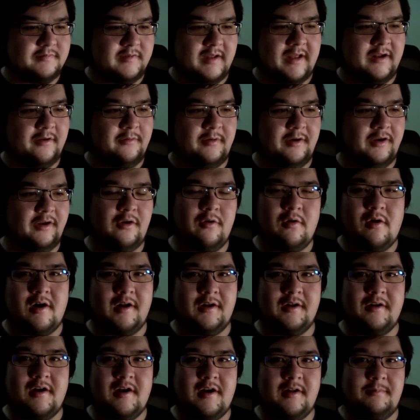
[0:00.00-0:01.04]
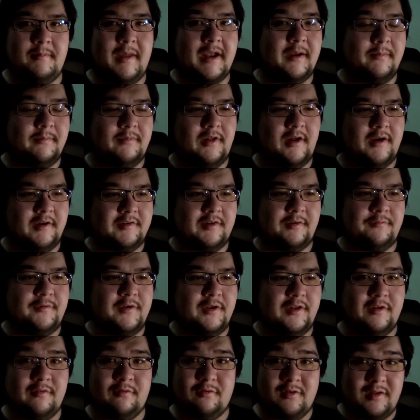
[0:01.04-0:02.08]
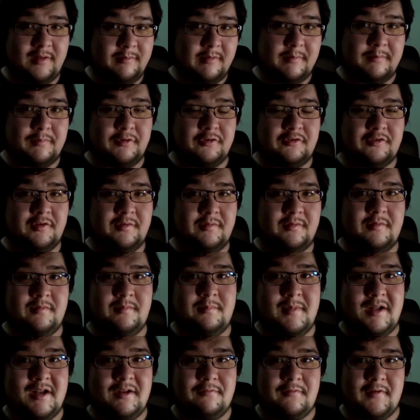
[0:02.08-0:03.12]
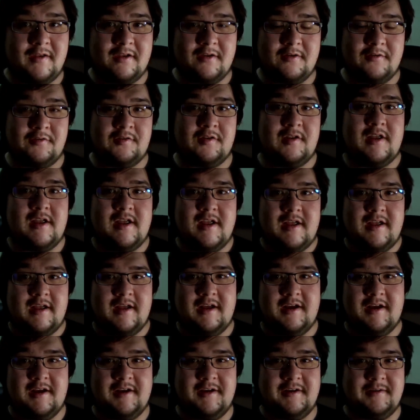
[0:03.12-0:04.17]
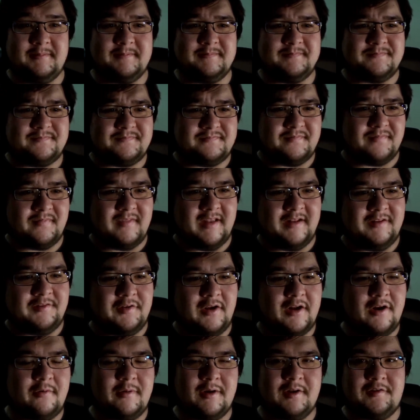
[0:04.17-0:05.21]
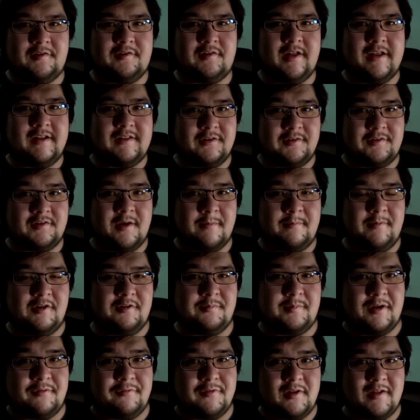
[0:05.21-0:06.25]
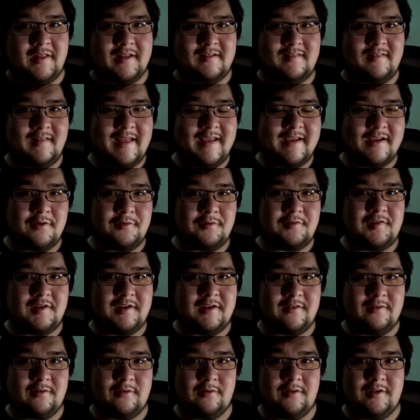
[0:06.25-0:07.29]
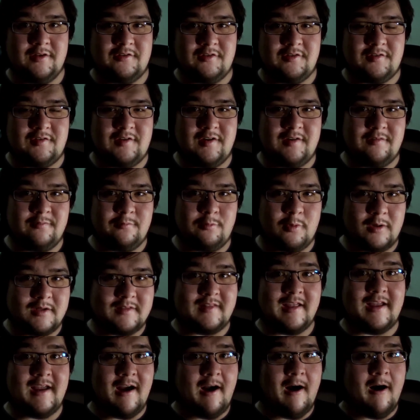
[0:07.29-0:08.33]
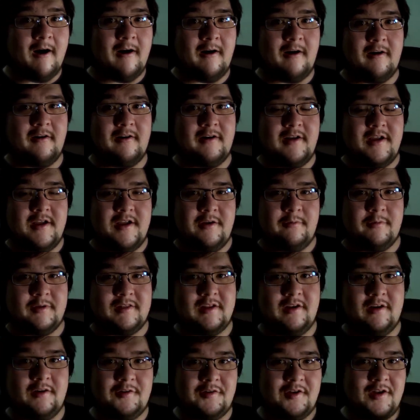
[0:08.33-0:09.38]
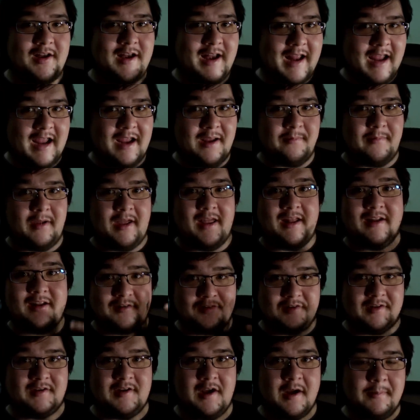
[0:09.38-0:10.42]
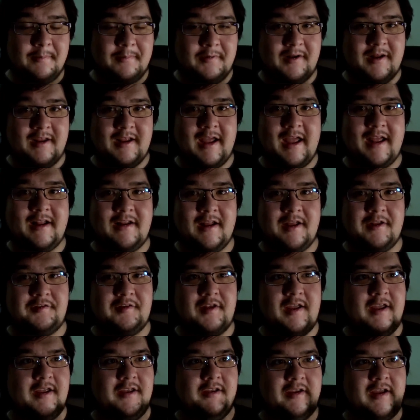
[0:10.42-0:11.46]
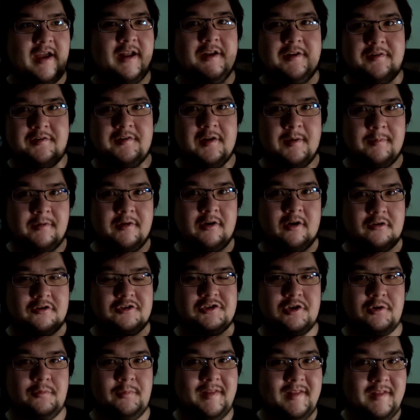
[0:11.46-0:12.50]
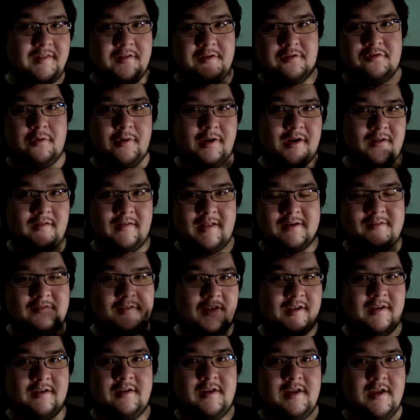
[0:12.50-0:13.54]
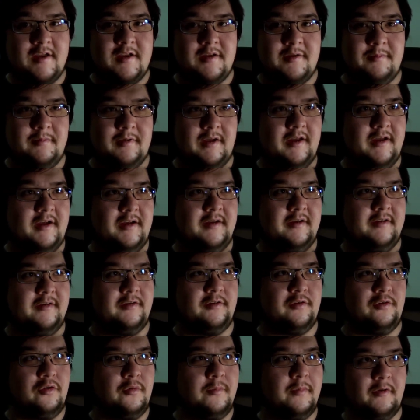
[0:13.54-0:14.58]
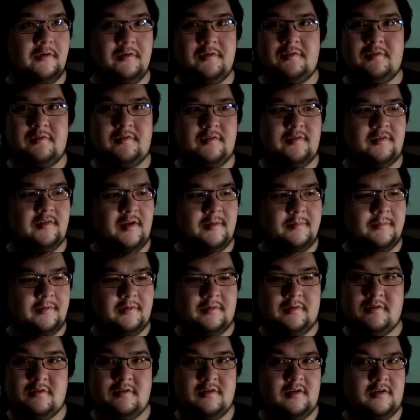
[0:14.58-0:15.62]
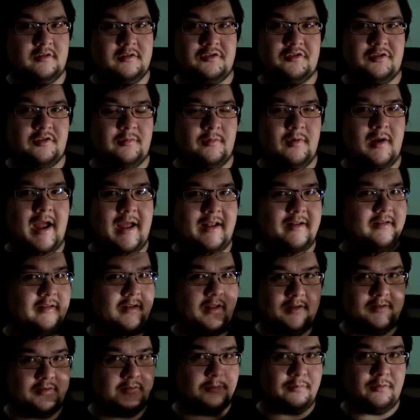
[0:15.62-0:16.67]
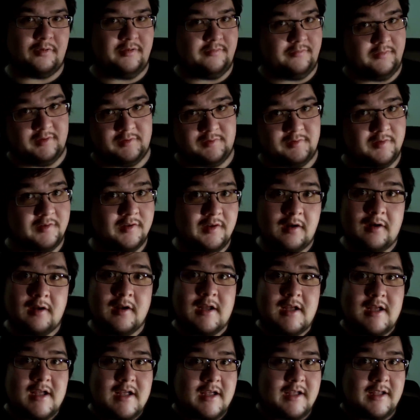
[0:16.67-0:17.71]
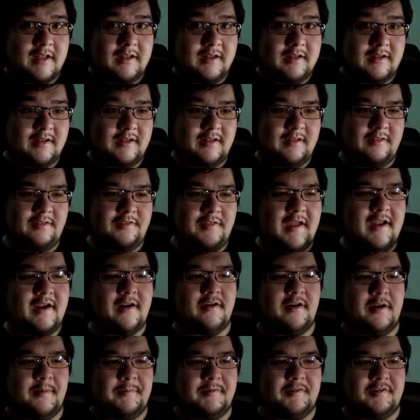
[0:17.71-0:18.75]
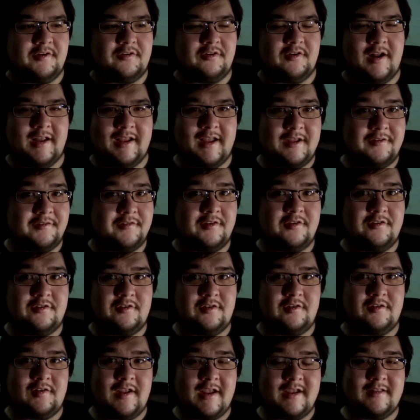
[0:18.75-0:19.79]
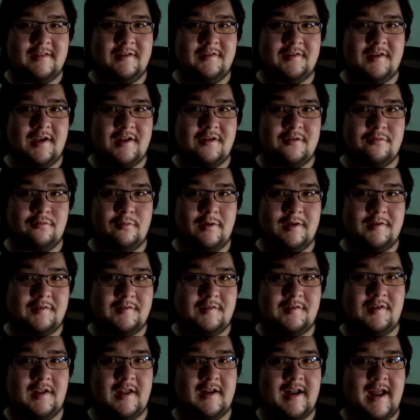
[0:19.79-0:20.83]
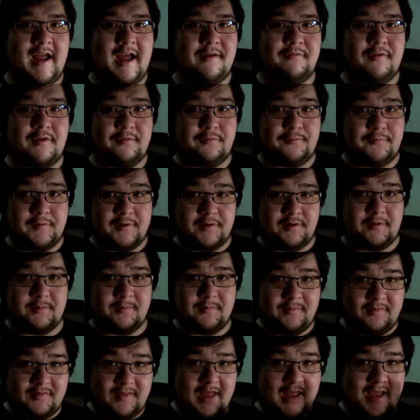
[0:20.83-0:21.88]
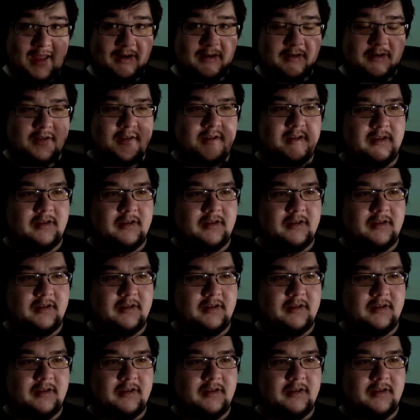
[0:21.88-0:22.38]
I don't want to go on and on. Mega Bloks, I feel, have really been pushing minifigures. Um, and so I don't want to slight those companies, but I feel like Lego singularly, just in what they are, what they are as a name and as a company and as a kind of subculture within the toy collecting uh, Uber subculture. We're adding lots of prefixes here. They're in a position, I guess, to, to take these kind of risks and have a film that